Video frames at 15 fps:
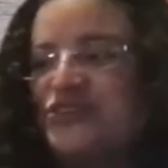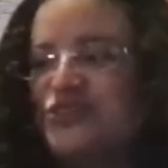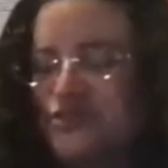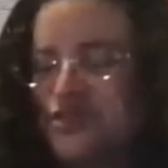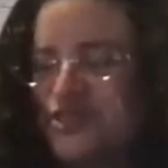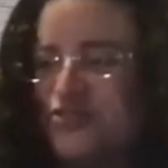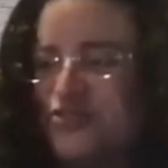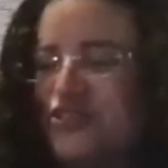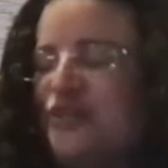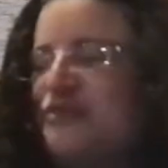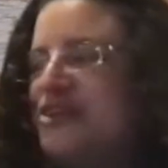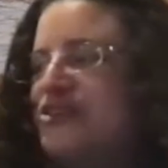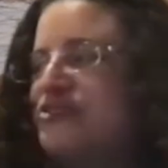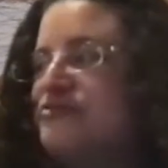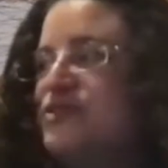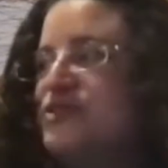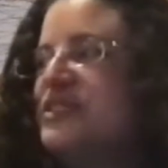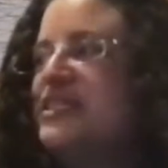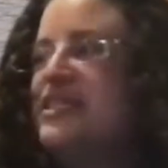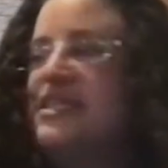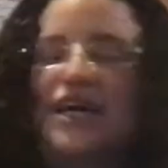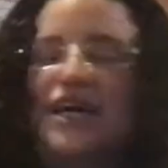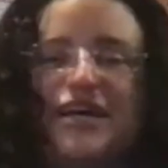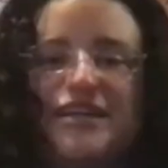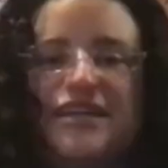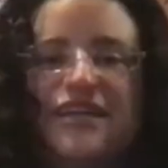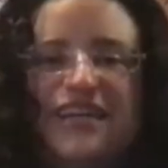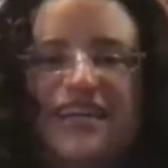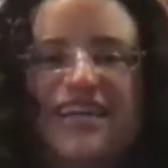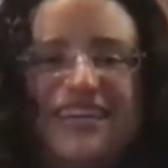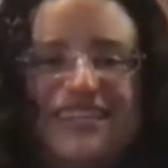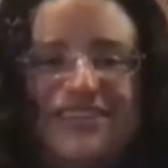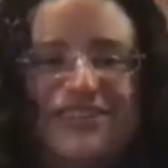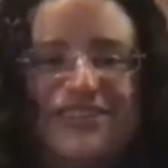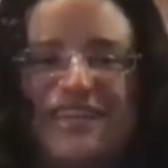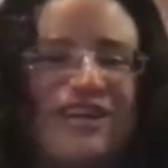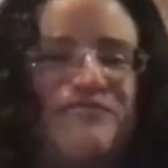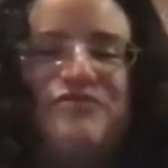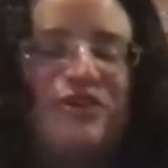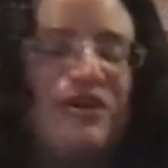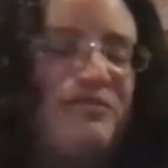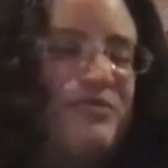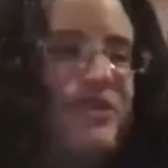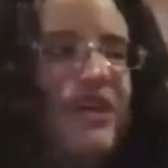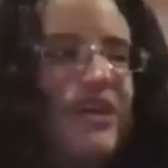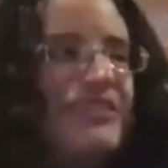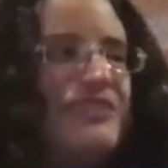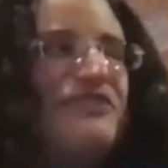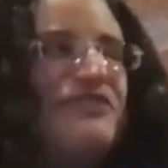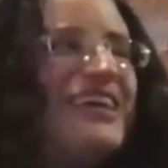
Don't tell my university that. It looks like I'm very productive,